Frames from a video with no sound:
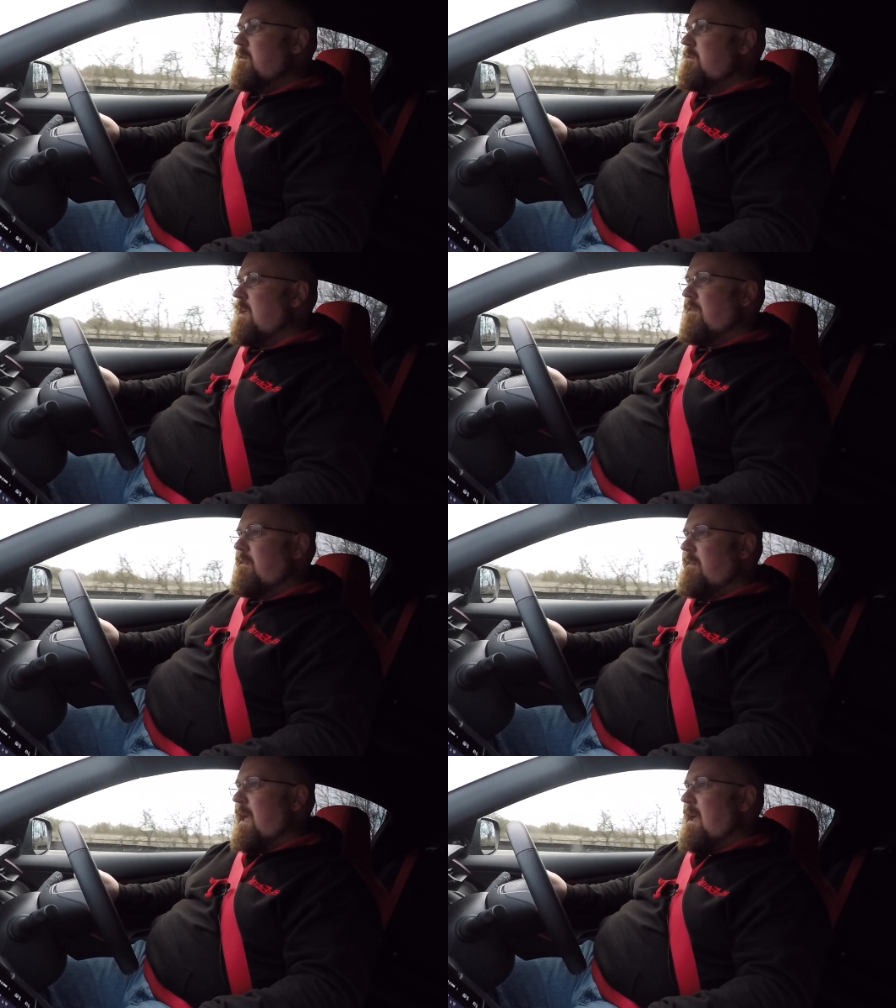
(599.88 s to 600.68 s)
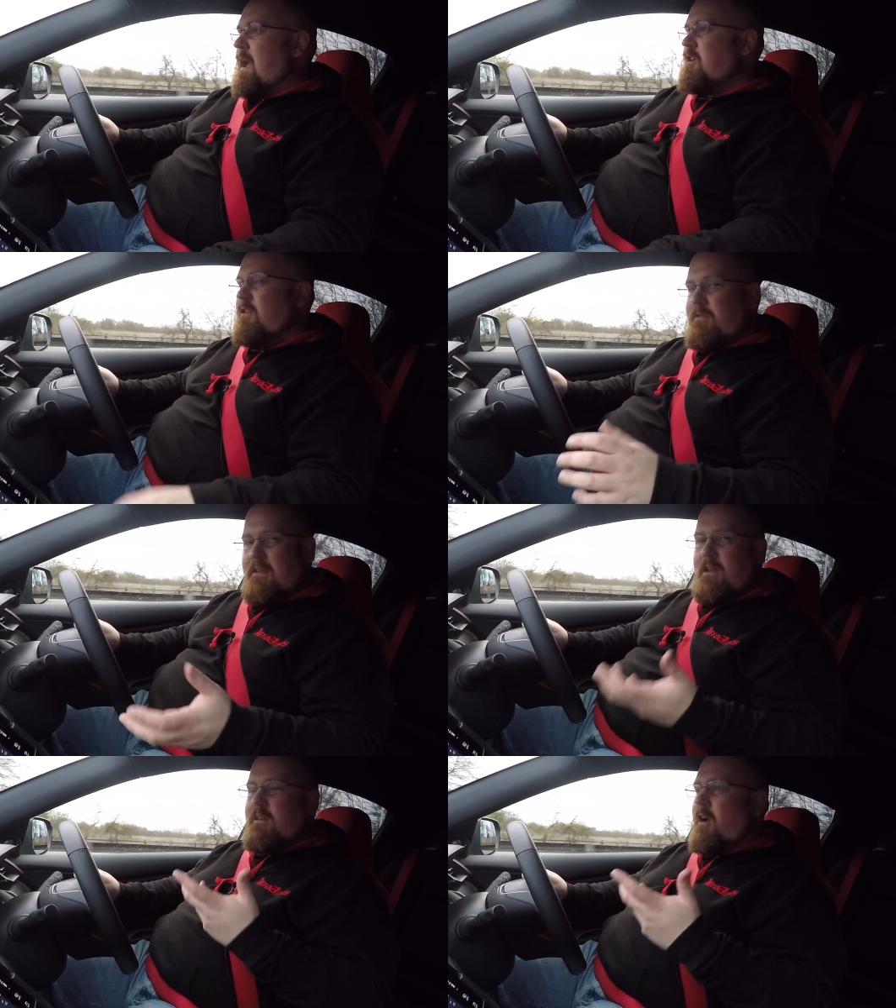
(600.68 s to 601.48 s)
divots there, and they
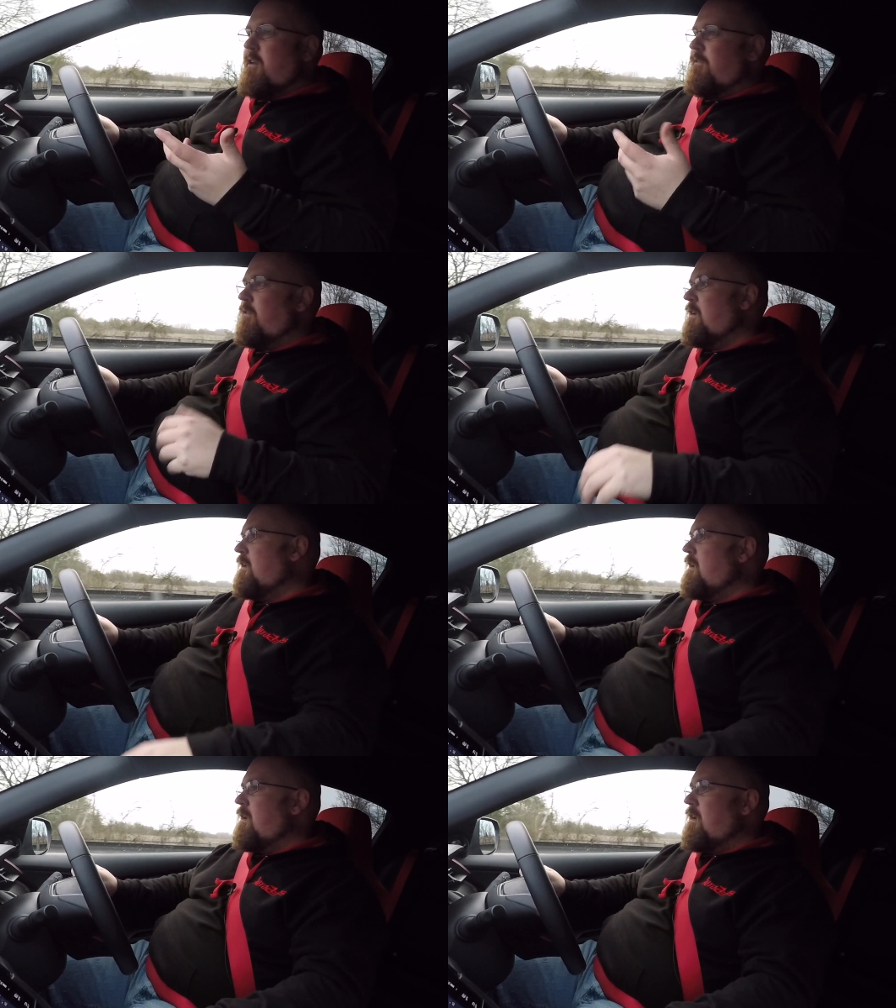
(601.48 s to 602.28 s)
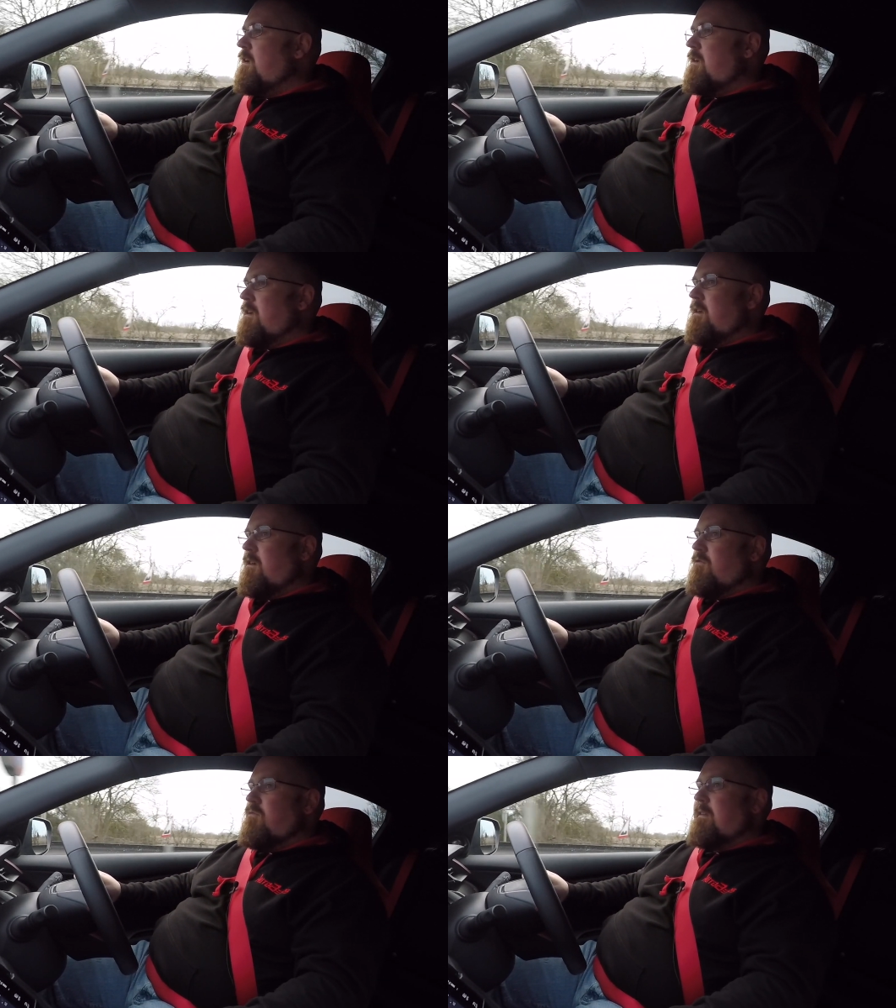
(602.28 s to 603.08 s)
did kind of
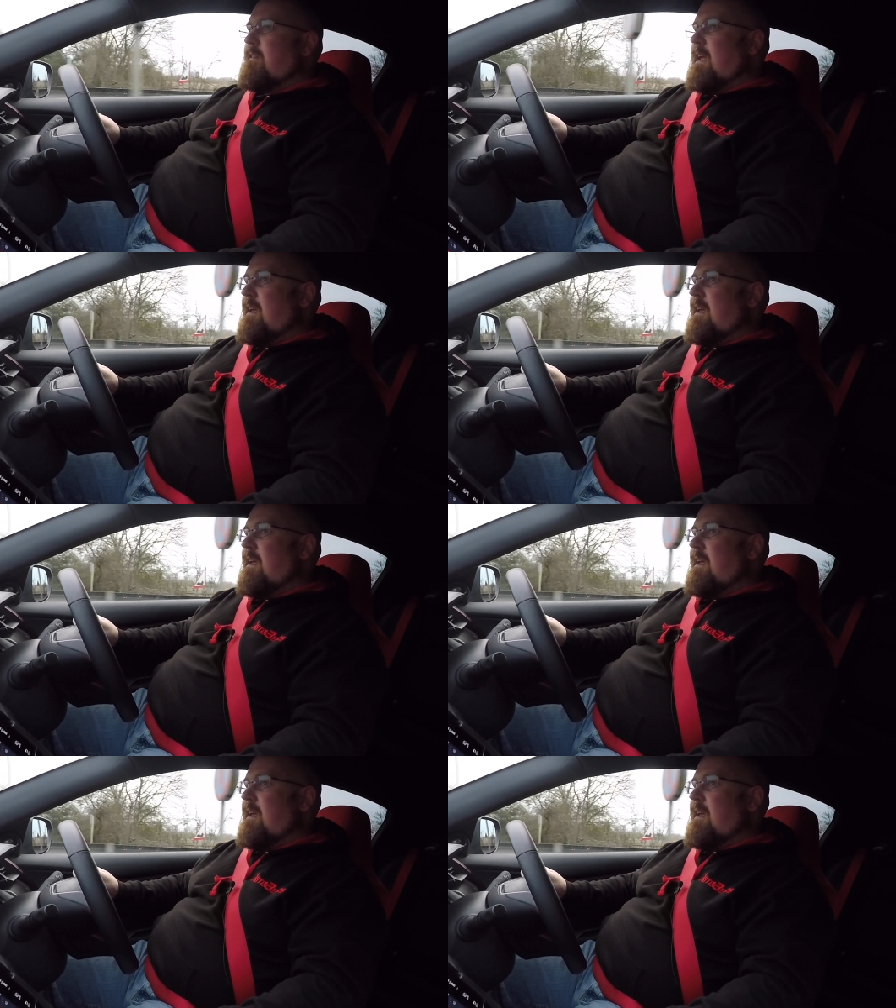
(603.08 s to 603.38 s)
resonate